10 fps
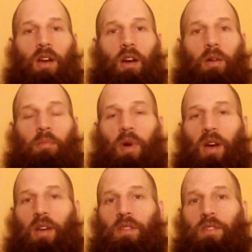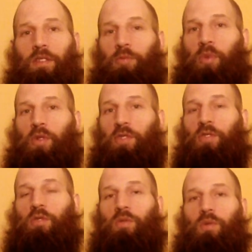um, by this
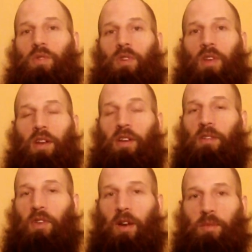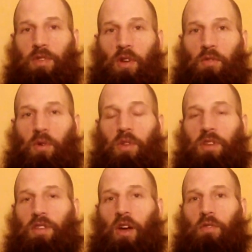person who identified himself only
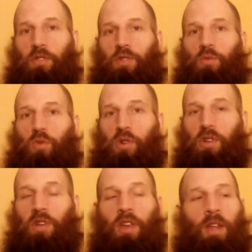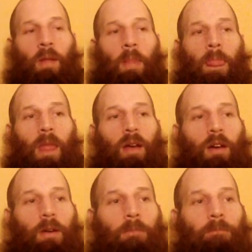as Officer Wood.
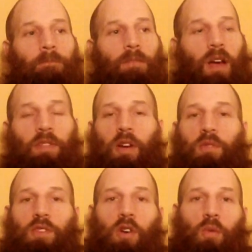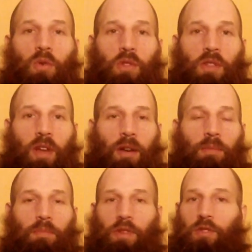Um, I thought it was noteworthy that
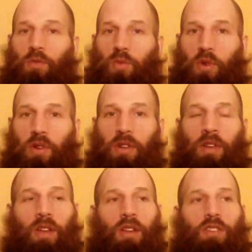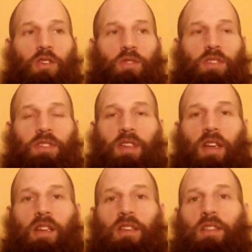Mr. Wood chose to
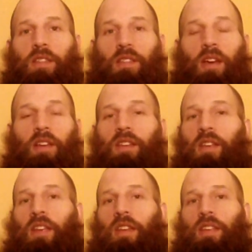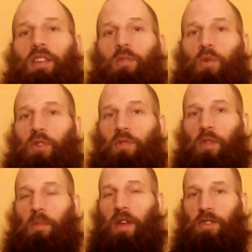say that he worked for
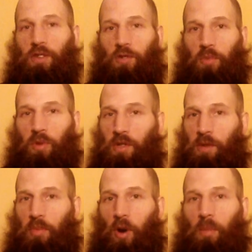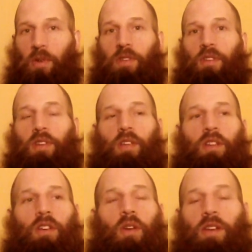the Manchester Police Department,
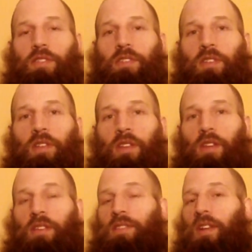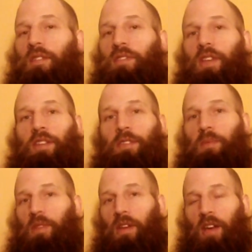you know, as instead of saying
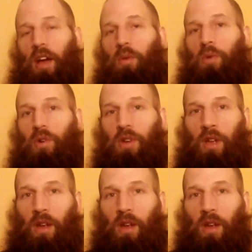something like, I work